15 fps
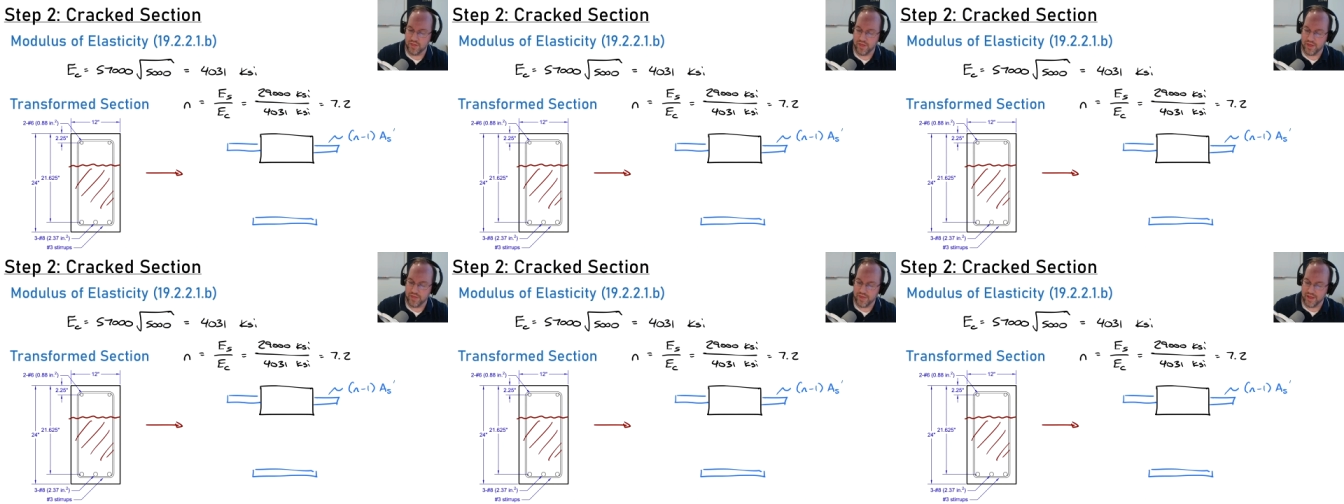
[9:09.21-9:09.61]

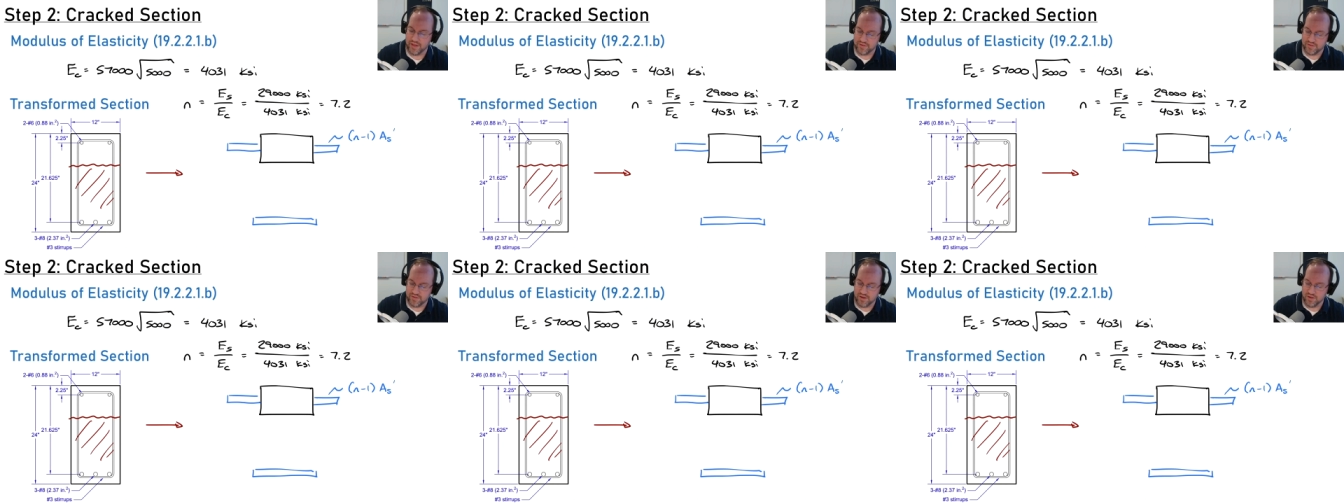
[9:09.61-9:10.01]
that that
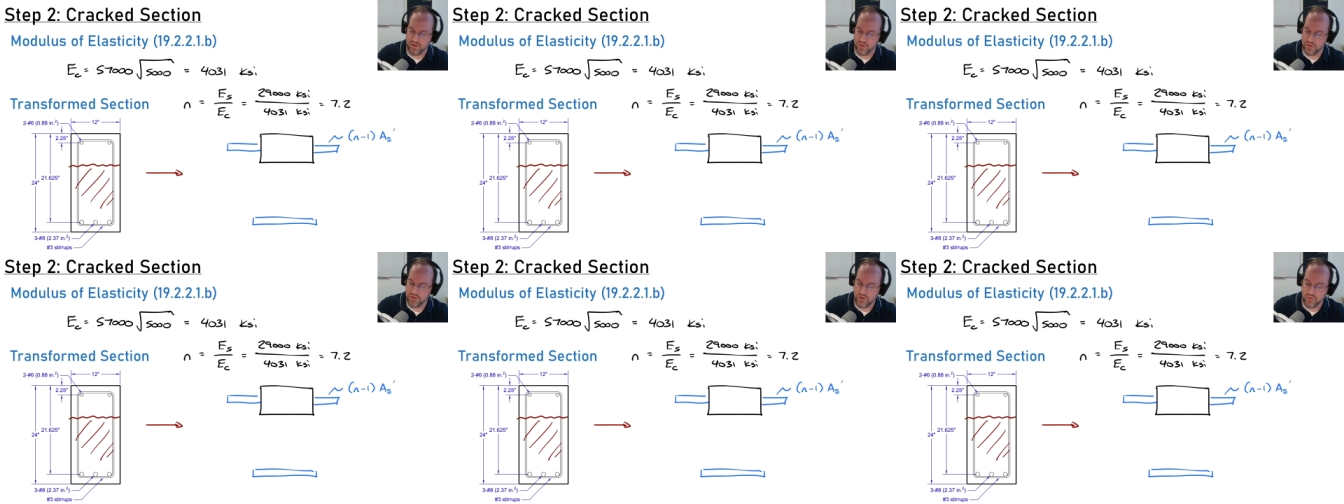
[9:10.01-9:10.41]

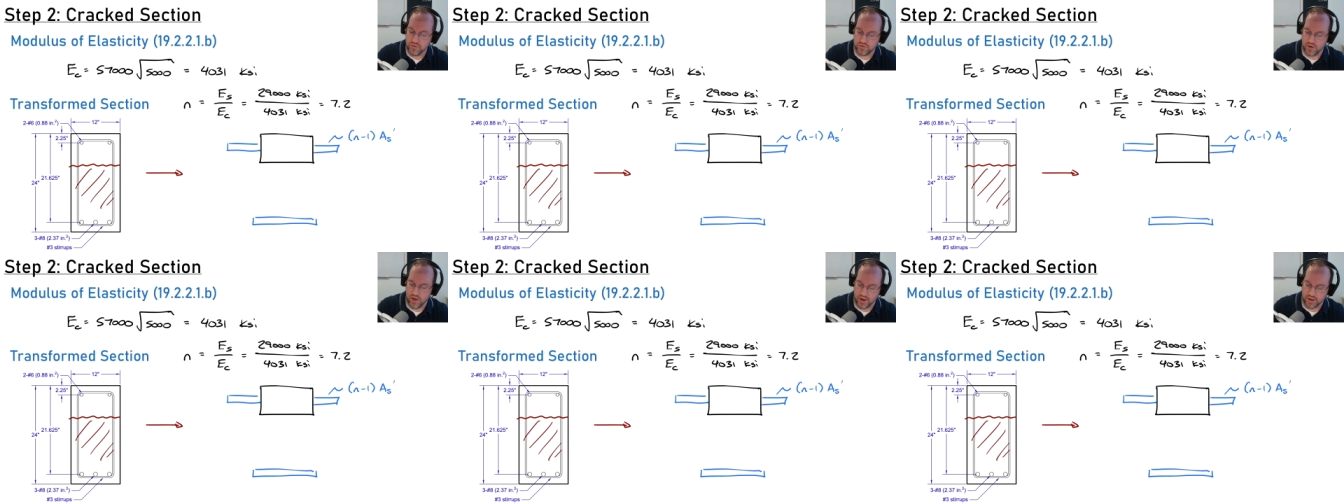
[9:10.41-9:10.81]
steel
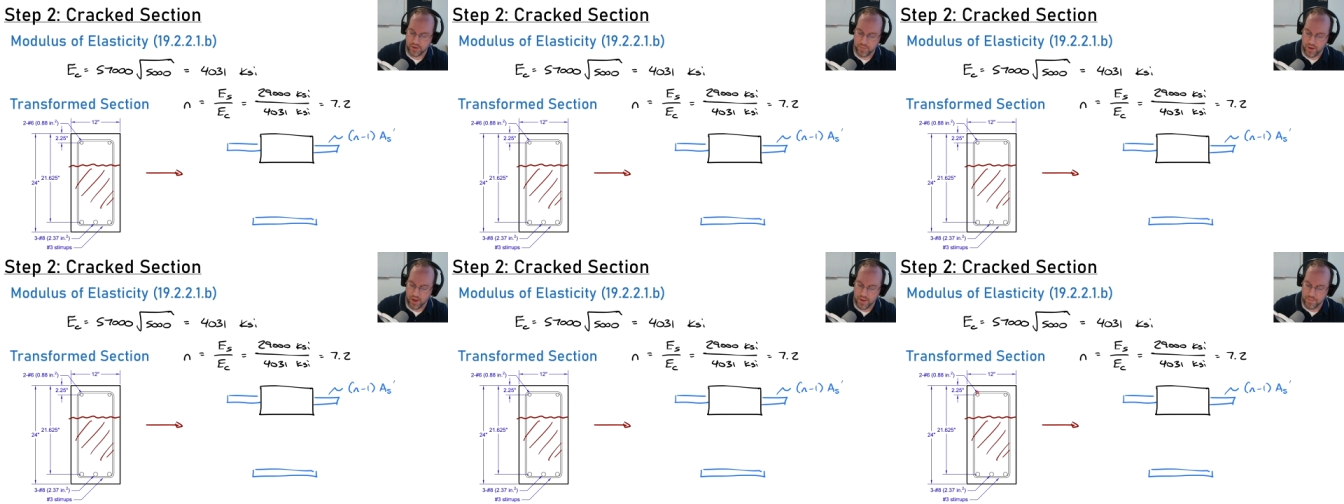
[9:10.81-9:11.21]
used to
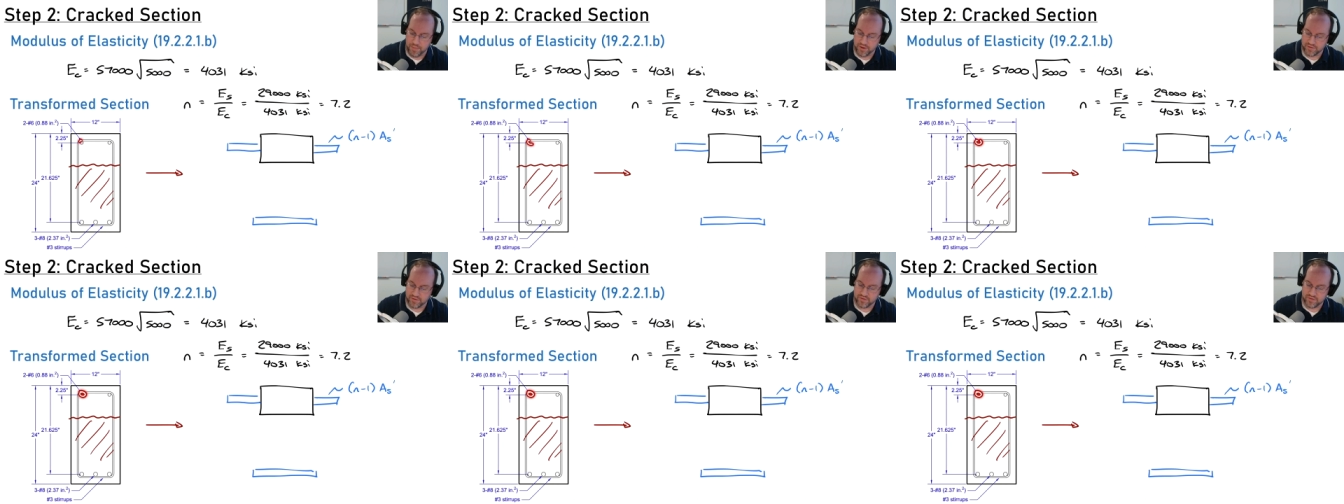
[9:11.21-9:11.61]
occupy
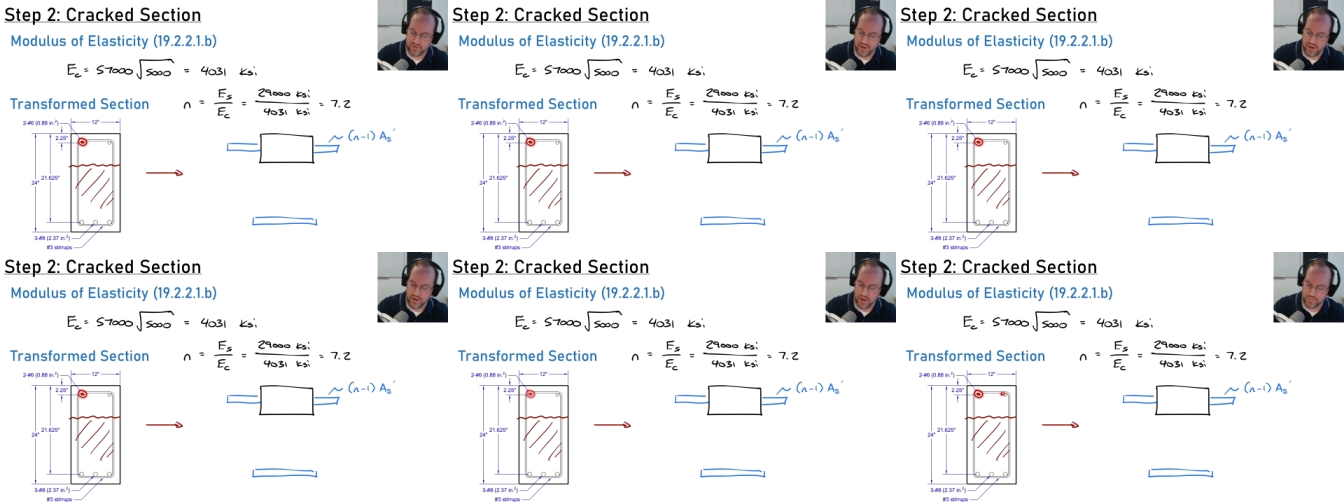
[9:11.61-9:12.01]
because it's
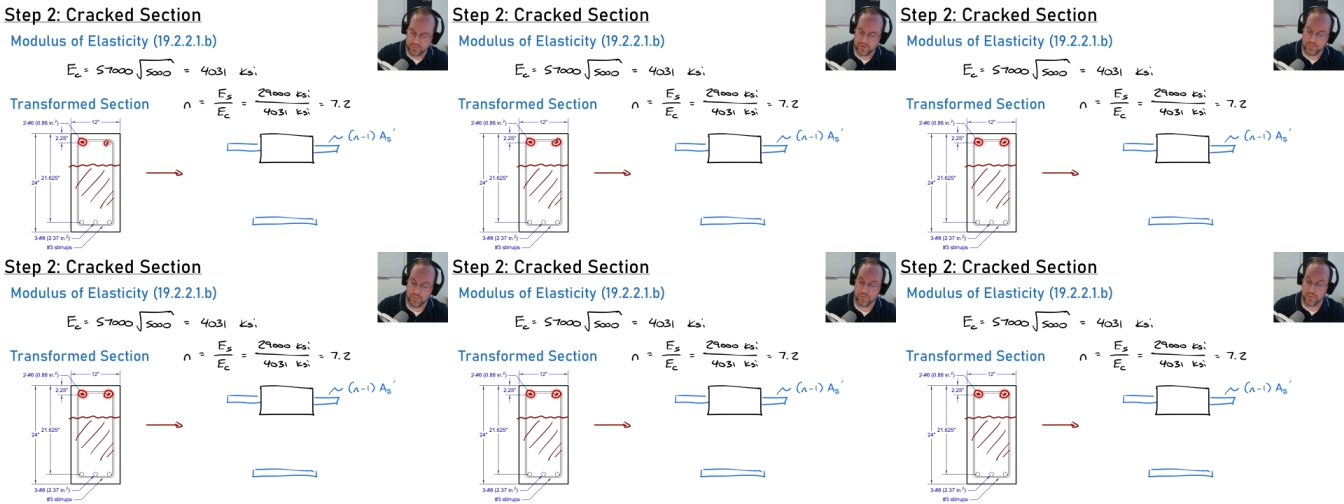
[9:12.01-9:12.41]
taking up
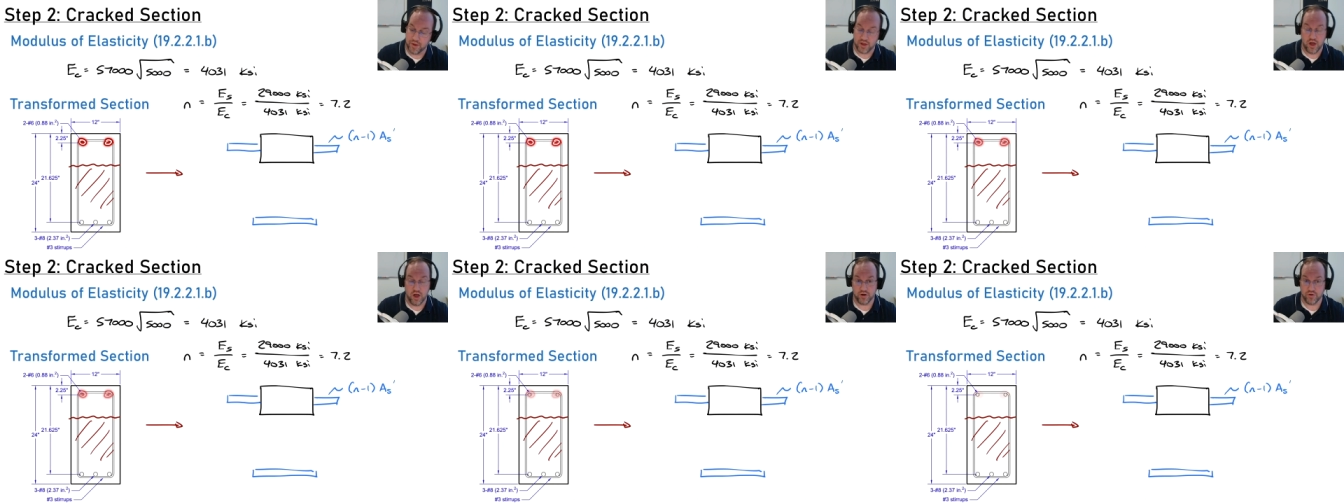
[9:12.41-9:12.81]
some of my
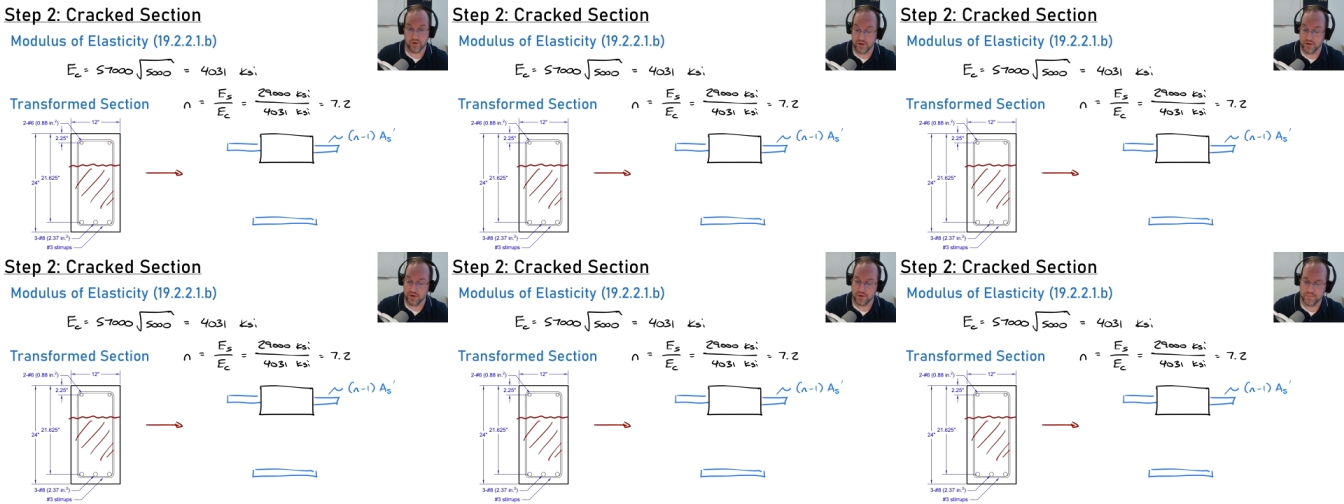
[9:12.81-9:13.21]
concrete here.